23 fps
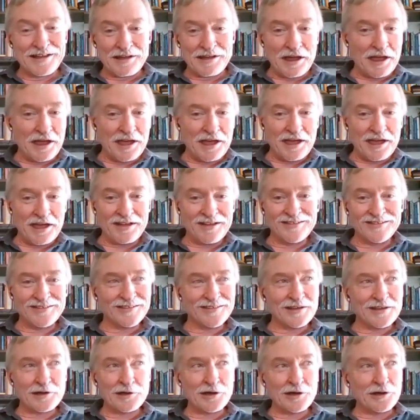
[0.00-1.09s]
and
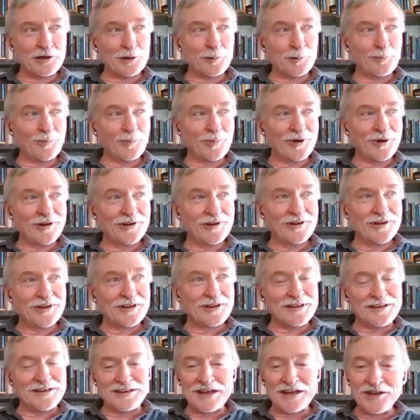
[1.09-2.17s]
um
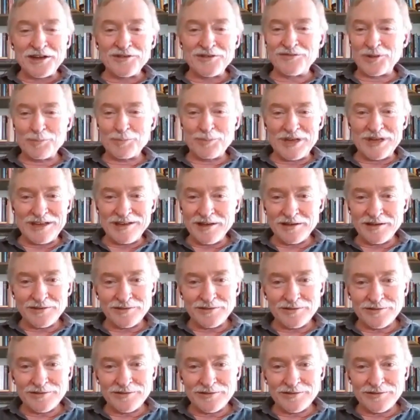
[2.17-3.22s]
none of the B S.